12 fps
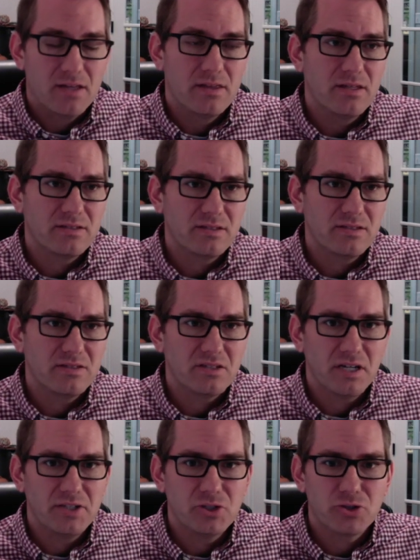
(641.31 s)
This
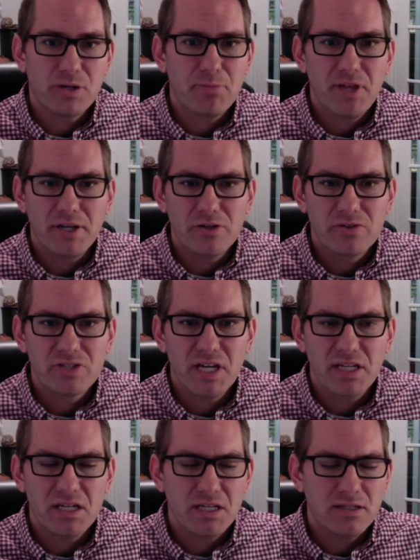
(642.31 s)
is a trip that you're
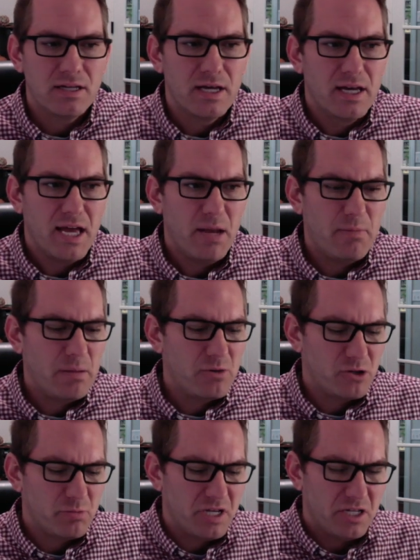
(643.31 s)
taking, and maybe
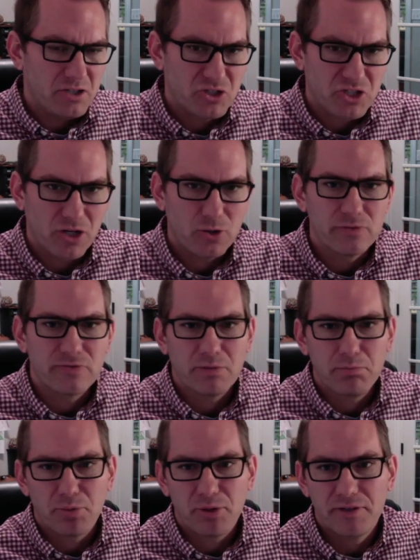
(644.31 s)
you're being shuttled
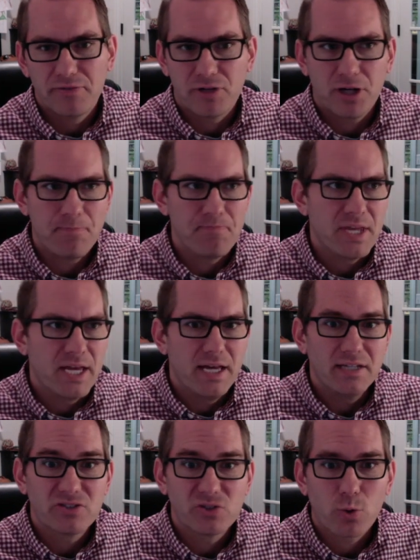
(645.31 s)
from
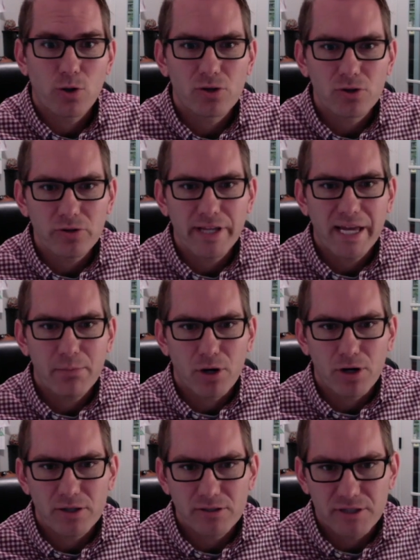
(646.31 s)
historical
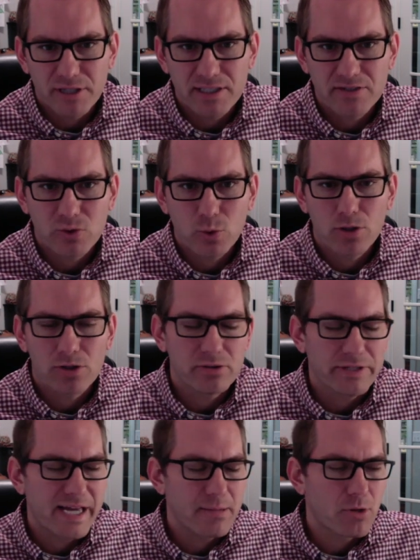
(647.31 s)
landmarker to historical
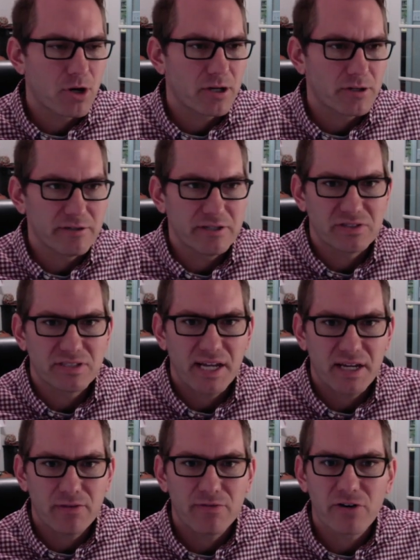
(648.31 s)
landmarker. You
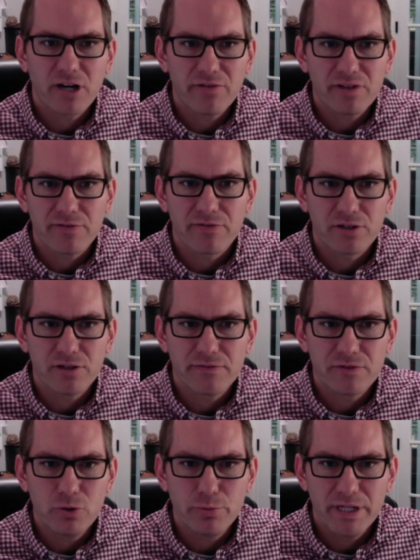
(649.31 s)
stand in front of it for a
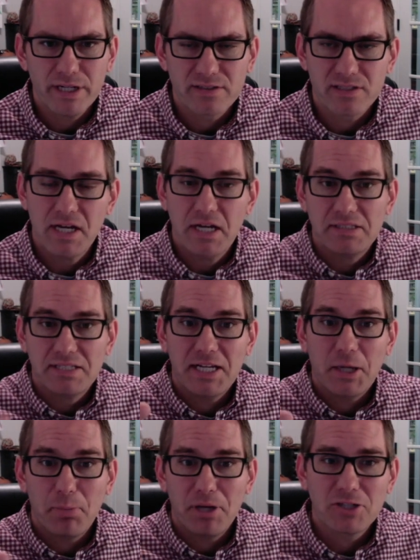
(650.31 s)
few minutes, take
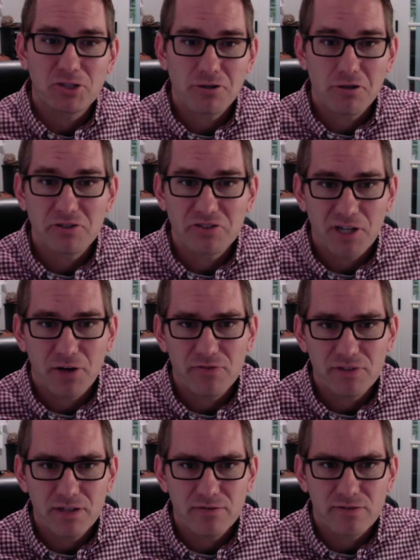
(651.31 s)
a picture or
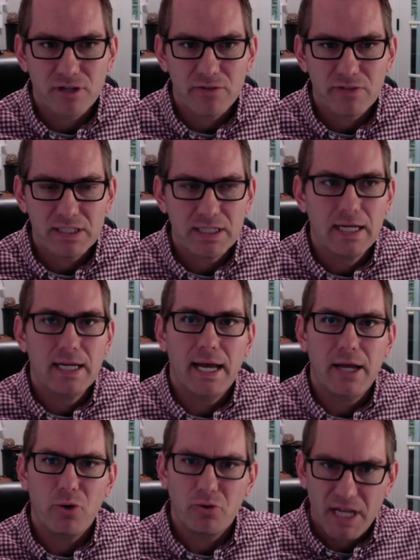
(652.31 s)
selfie in front of it,
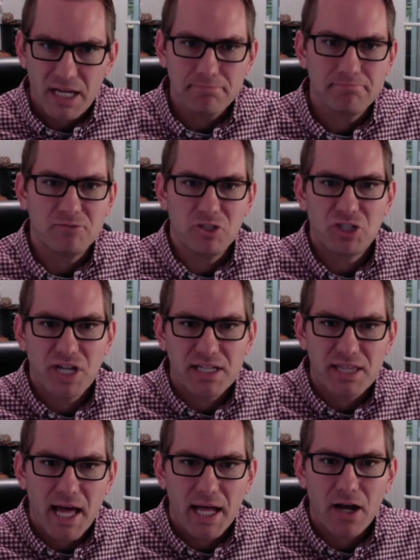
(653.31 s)
and okay, you check
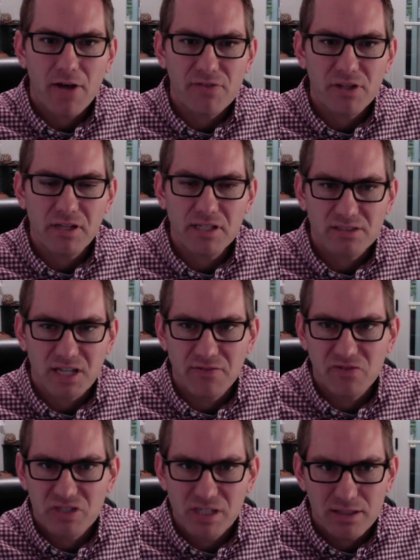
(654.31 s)
that off the list. I've
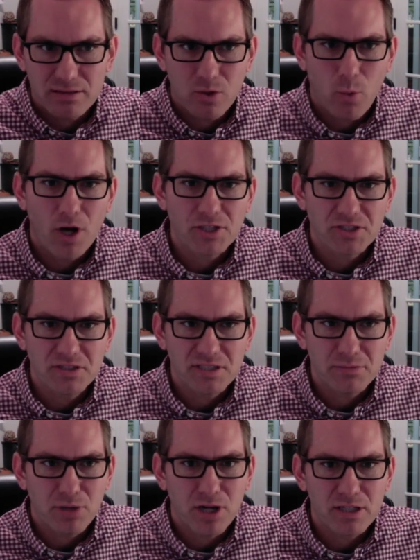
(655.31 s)
seen the
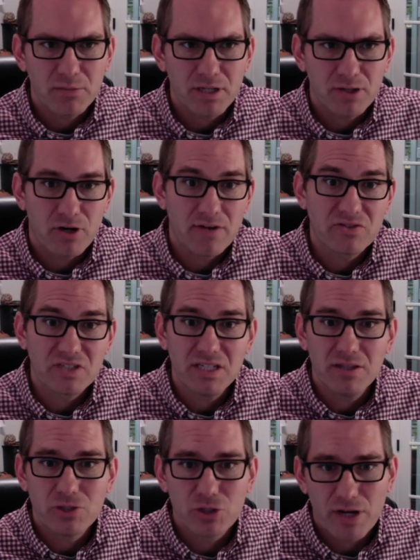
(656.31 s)
Washington Monument, or I've
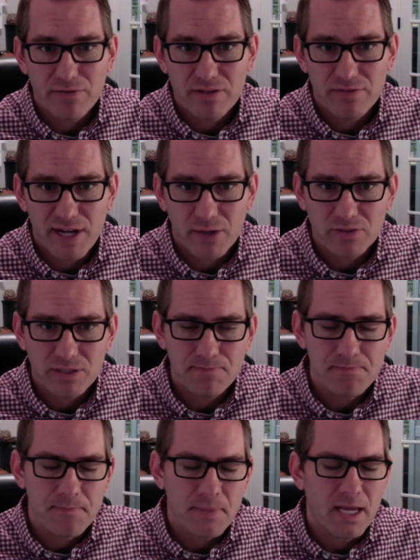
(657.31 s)
seen the Trevi
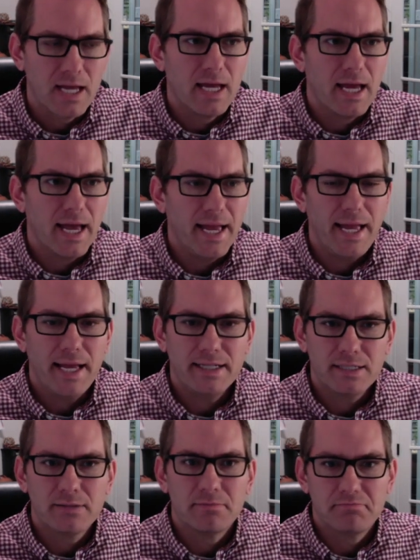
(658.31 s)
Fountain,
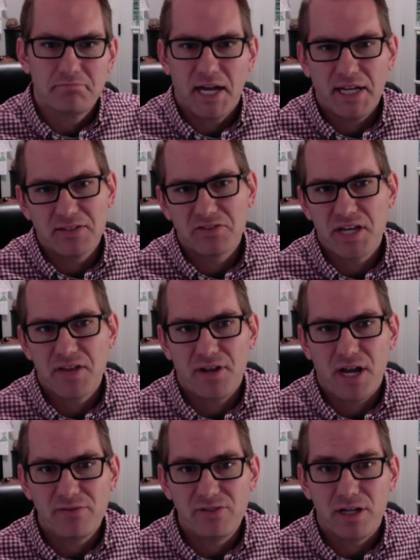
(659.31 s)
and I can say that
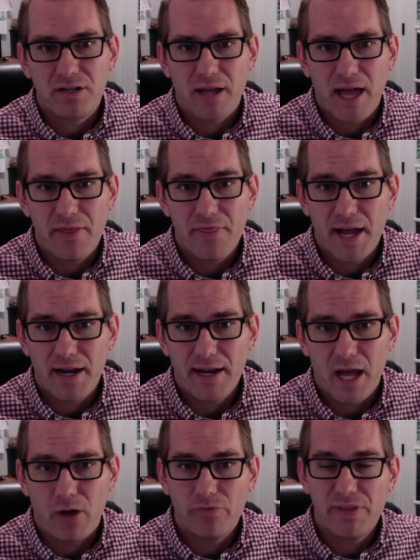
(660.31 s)
I've done that now.